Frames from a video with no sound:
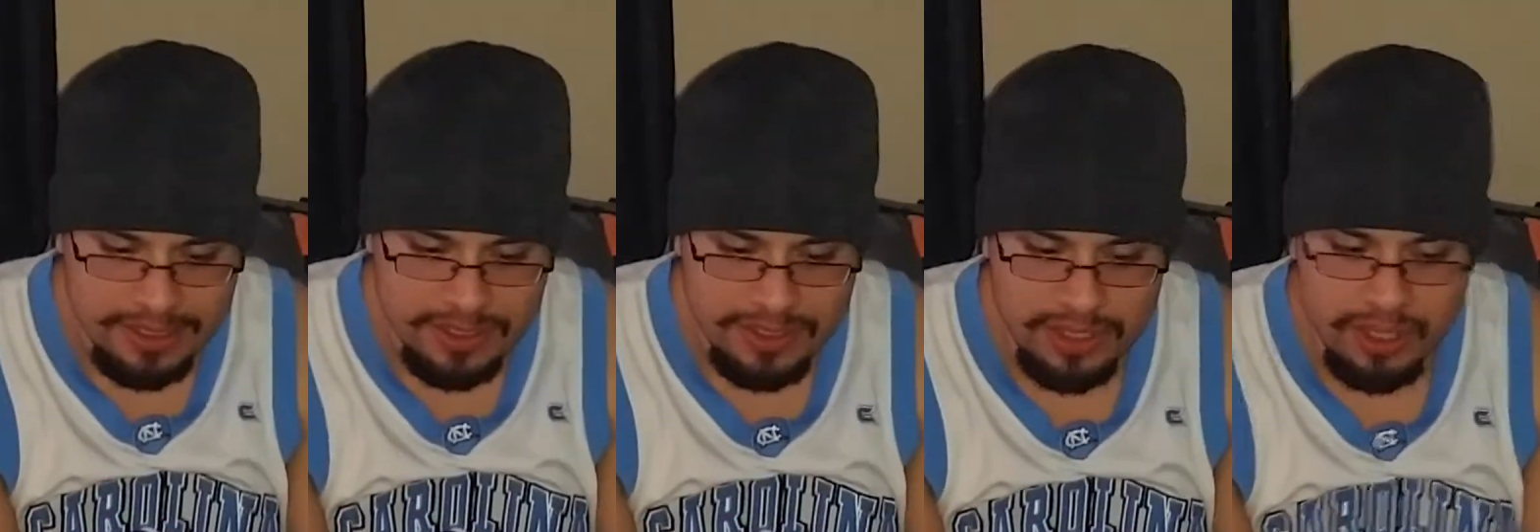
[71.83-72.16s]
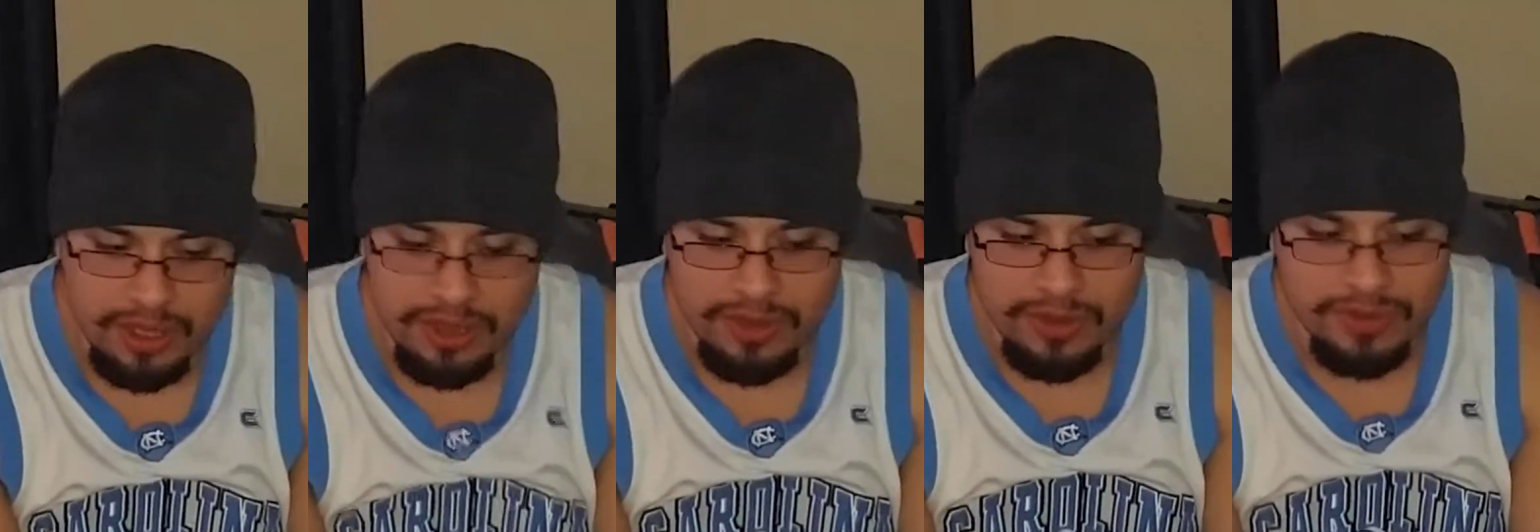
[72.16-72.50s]

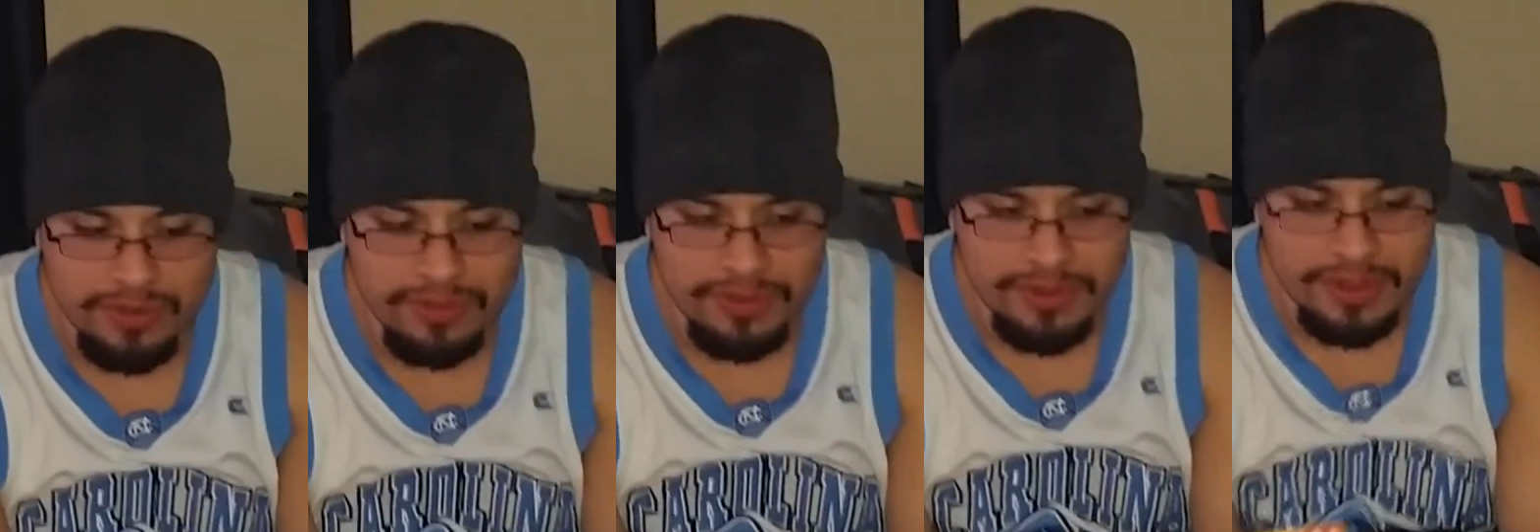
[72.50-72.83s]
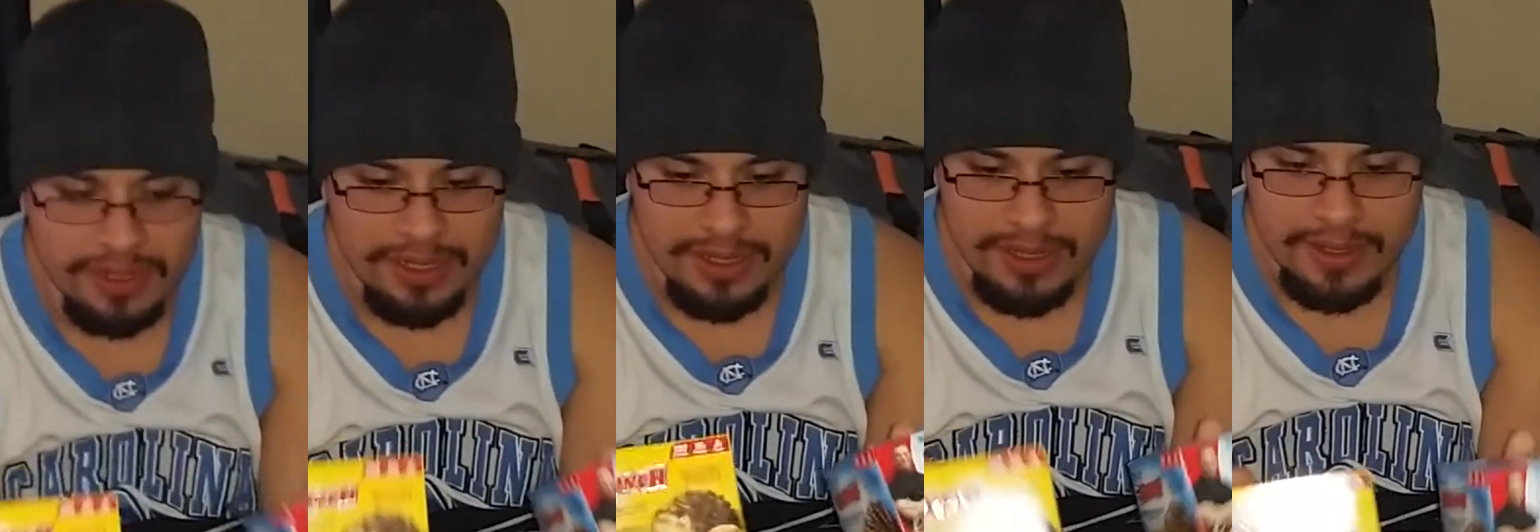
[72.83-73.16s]
So
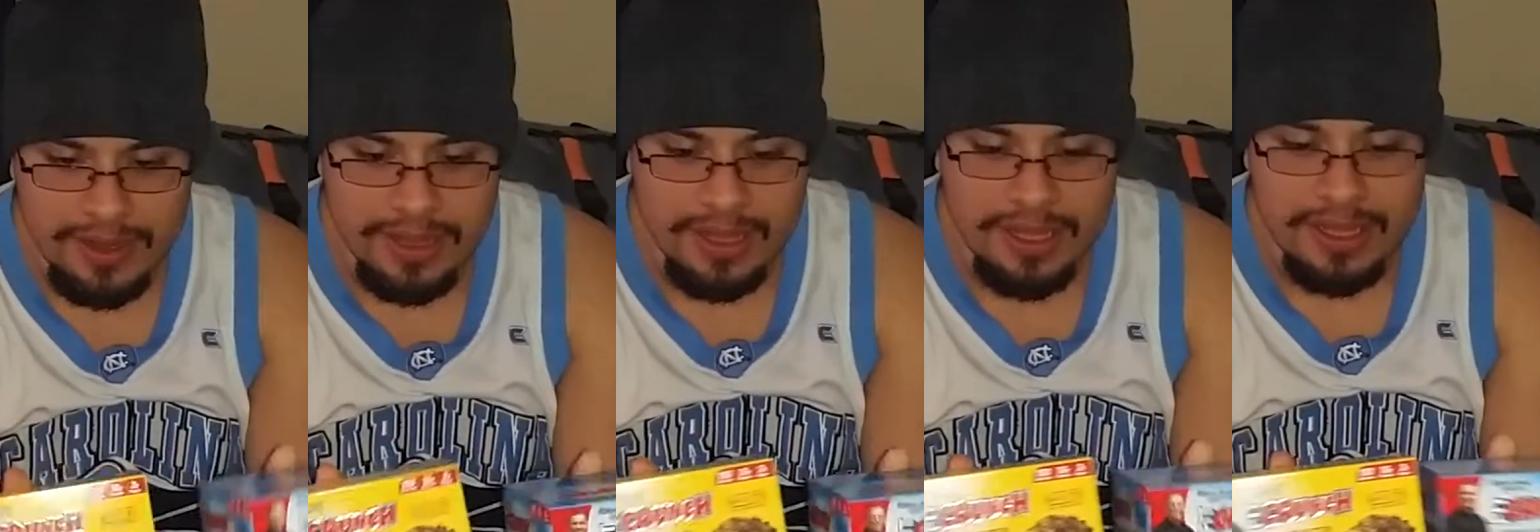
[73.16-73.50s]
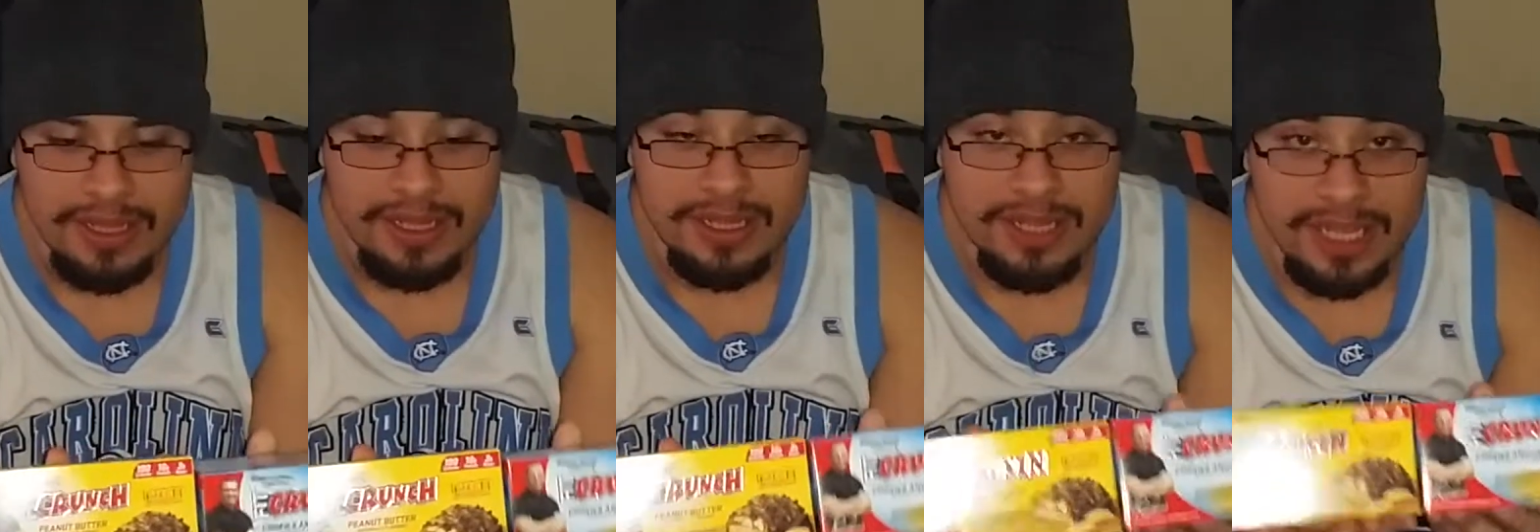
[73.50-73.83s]

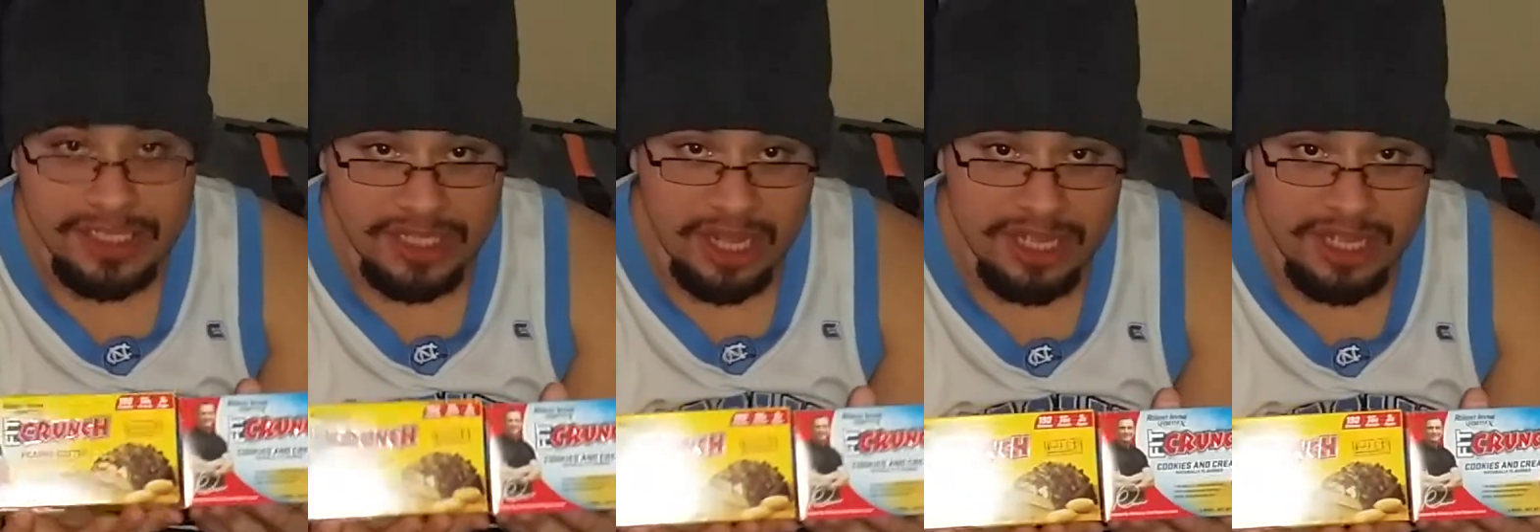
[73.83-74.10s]
that's